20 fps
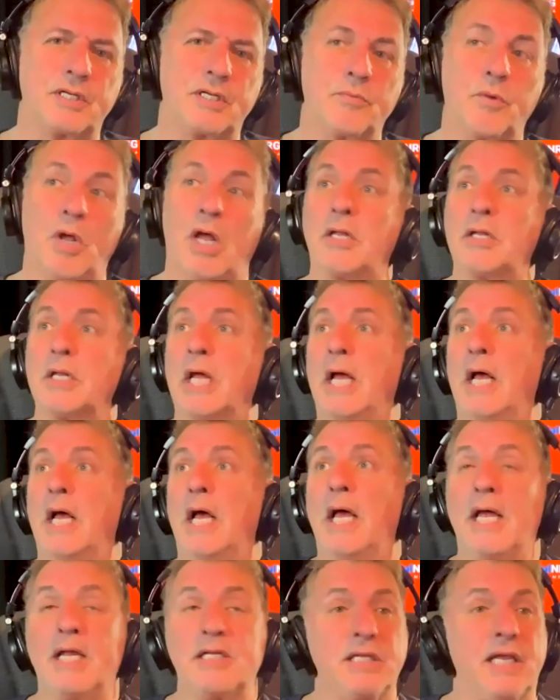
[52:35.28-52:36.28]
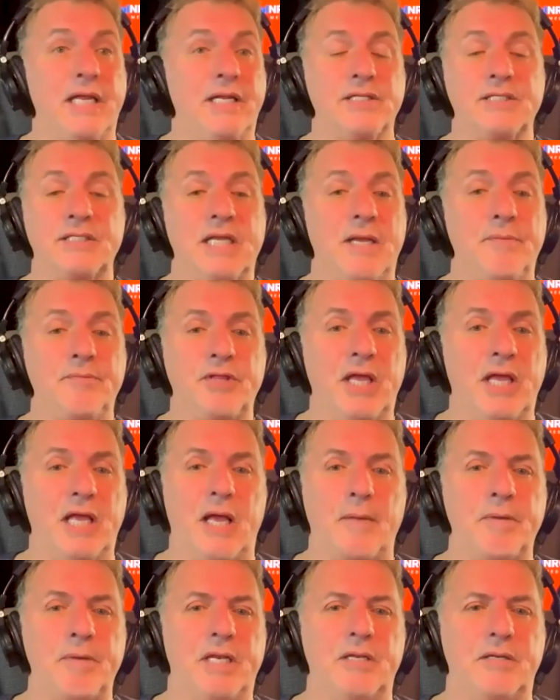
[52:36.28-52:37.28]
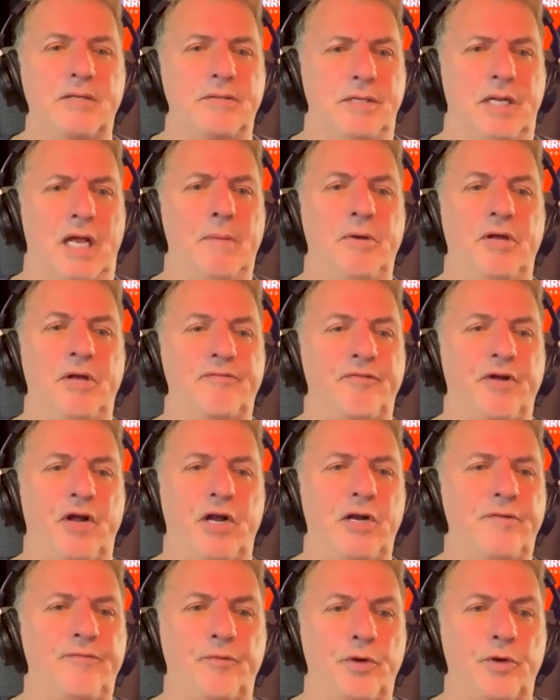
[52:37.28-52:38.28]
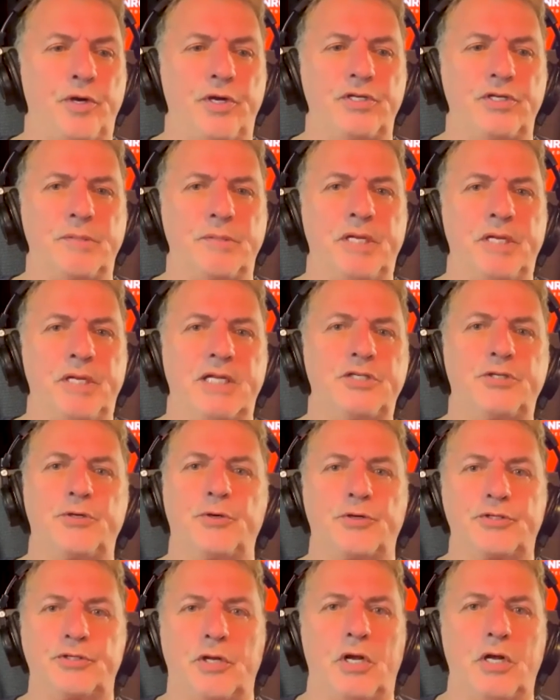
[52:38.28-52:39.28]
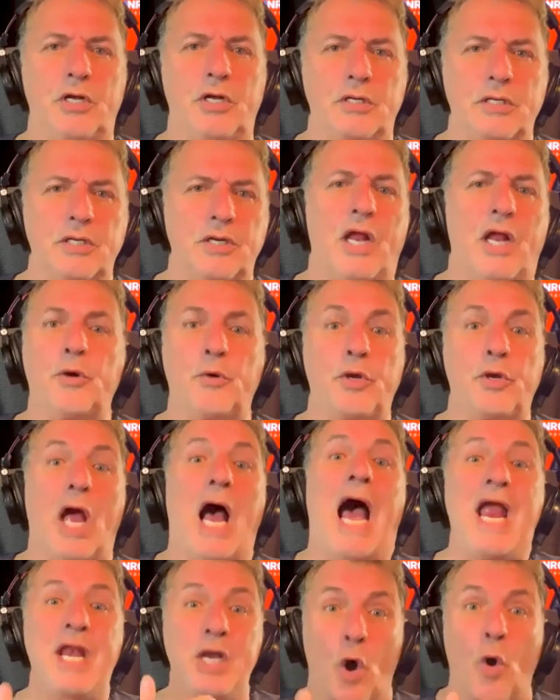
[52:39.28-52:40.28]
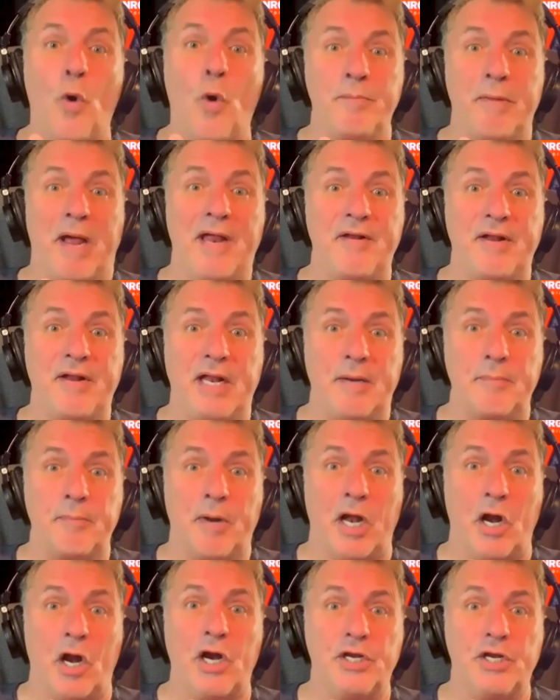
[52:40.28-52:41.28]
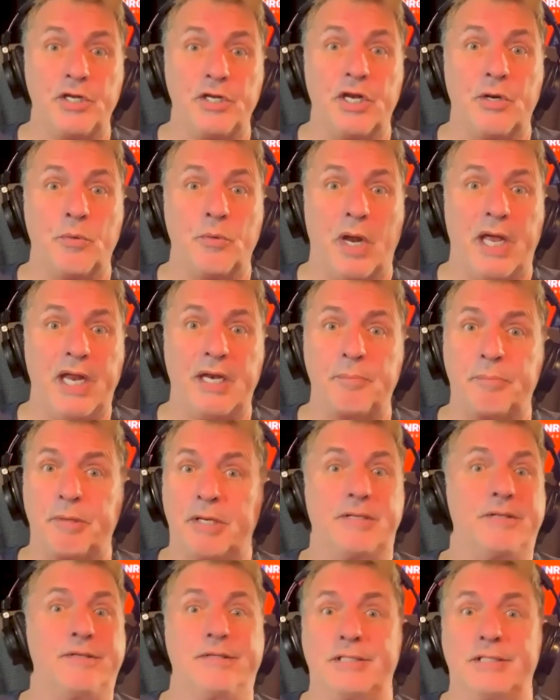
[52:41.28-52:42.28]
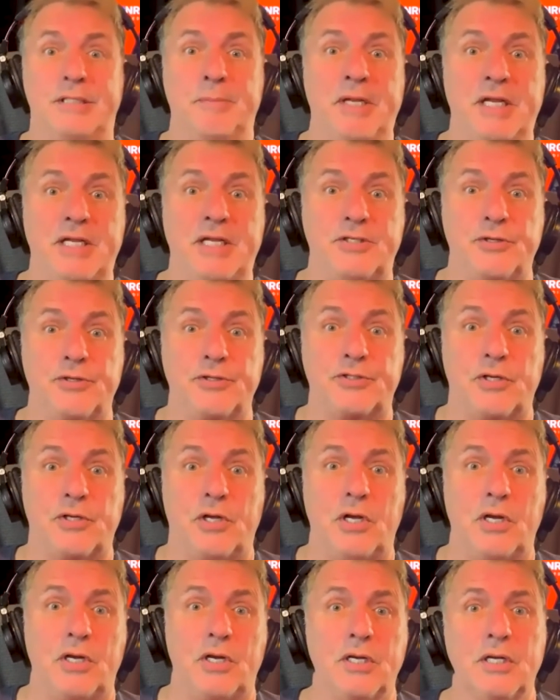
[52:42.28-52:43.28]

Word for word: Well, it's like the same thing. I mean, I'm on fire for you. To me, that's your song. Yeah, I know. I know in my in my heart you didn't write it, but to me, it's your song.